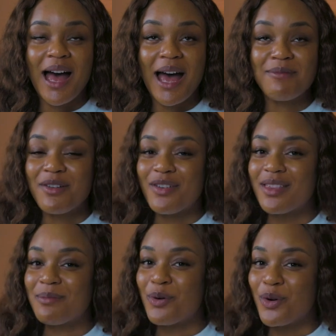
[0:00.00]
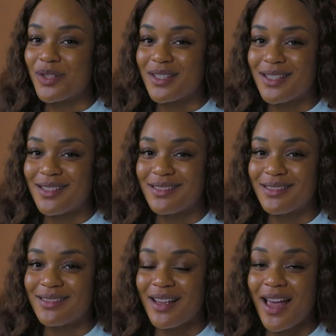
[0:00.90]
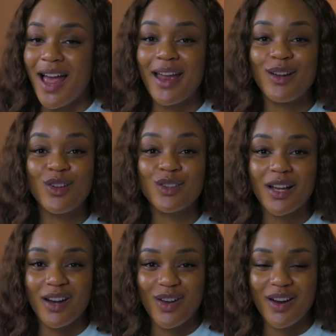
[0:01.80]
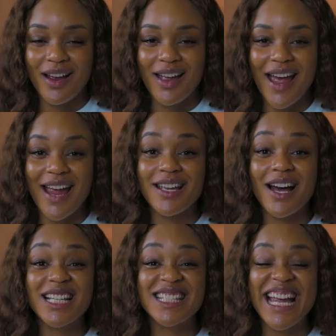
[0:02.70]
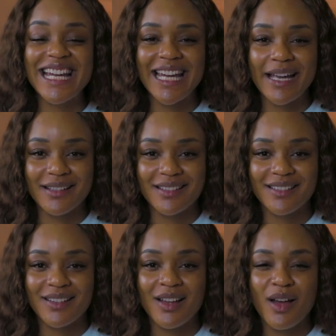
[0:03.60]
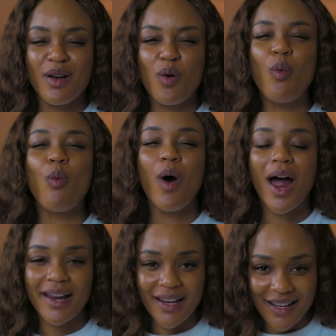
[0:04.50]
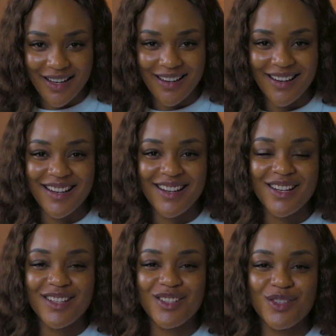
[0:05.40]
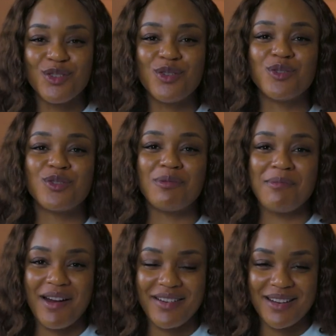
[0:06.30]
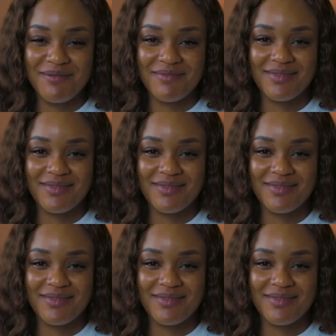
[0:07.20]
And my father paused and he looked at her and he asked her again, why did you choose to marry him?